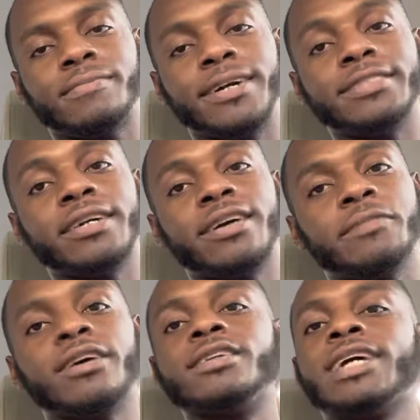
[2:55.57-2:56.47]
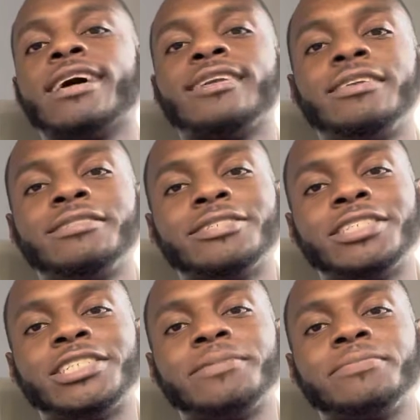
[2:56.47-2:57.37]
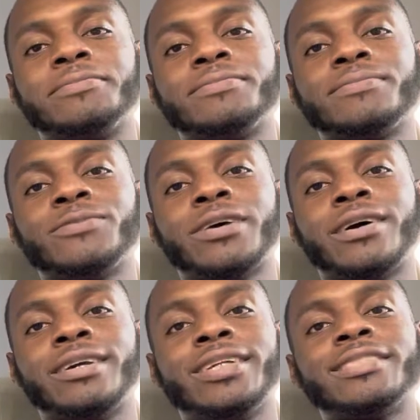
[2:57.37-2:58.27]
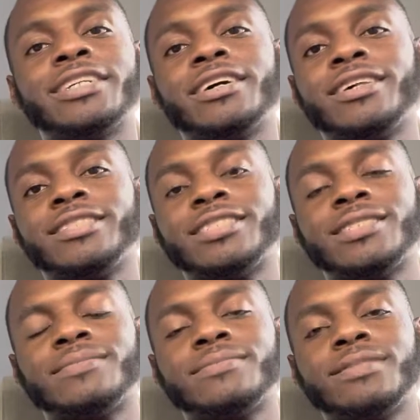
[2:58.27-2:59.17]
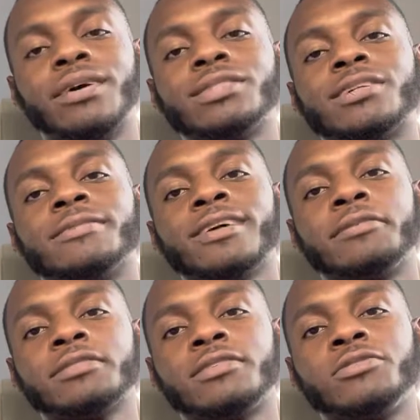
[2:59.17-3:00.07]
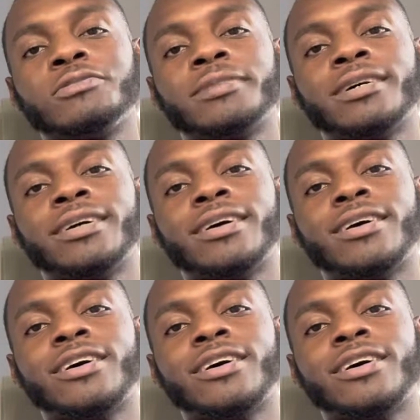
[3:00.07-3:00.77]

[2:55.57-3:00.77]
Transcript: I say that because I had an internship where I did sales. That was something I was going to do with my